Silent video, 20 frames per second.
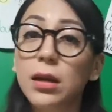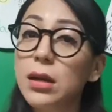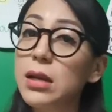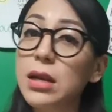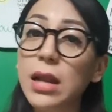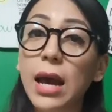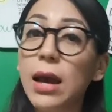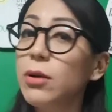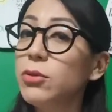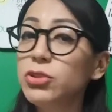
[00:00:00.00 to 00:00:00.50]

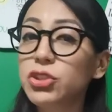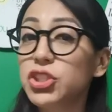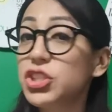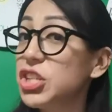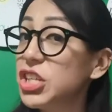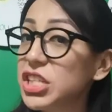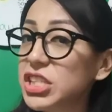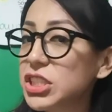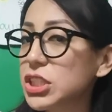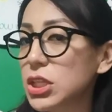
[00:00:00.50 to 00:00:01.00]
Now
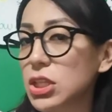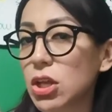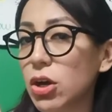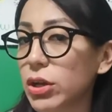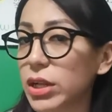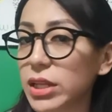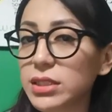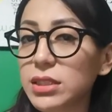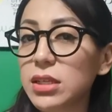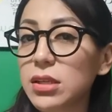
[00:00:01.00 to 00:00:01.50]
she's not
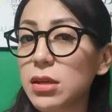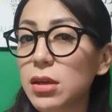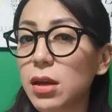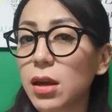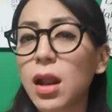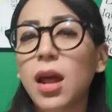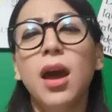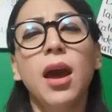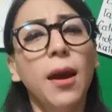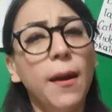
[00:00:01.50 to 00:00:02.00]
a singer,
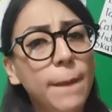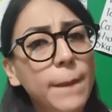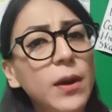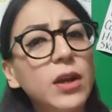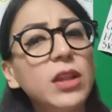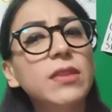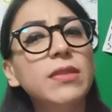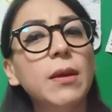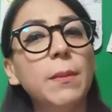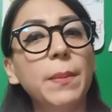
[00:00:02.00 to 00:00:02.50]
but
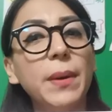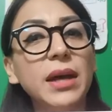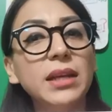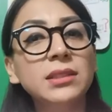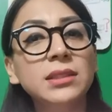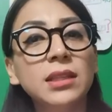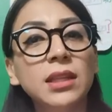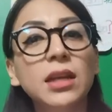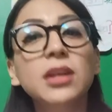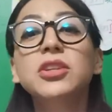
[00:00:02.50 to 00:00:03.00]
in the
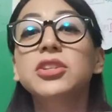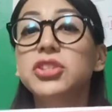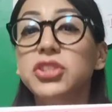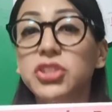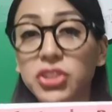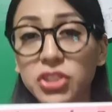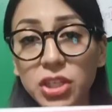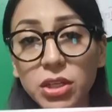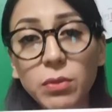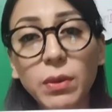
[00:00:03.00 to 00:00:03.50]
past
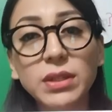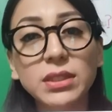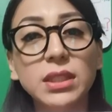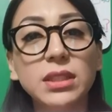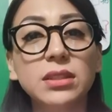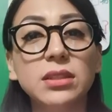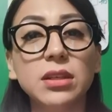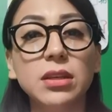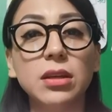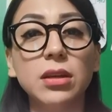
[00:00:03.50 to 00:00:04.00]
she was a
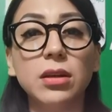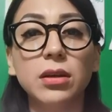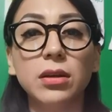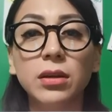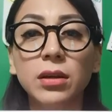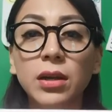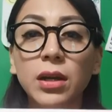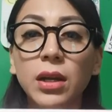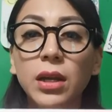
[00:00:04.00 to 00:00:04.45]
singer.